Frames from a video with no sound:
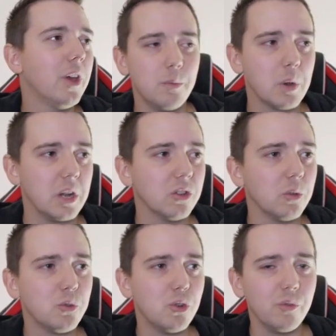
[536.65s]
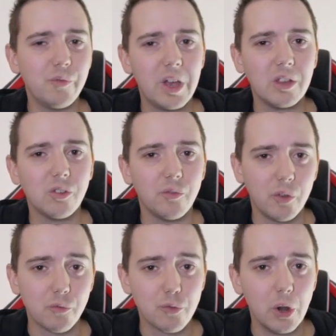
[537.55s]
We're going to substitute Vaz
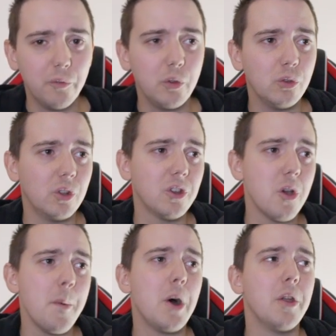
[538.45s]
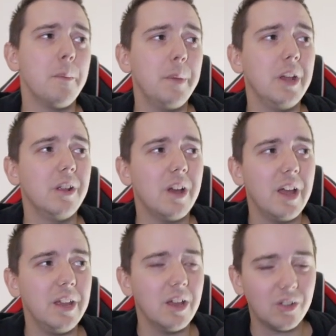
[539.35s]
for Ruff, who's going to come on and be
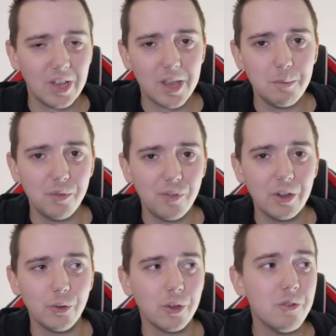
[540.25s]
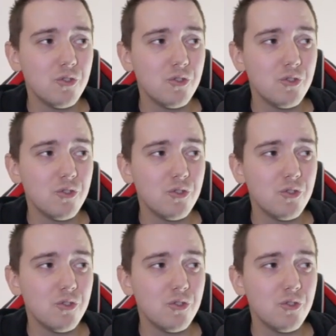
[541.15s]
a attacking midfielder,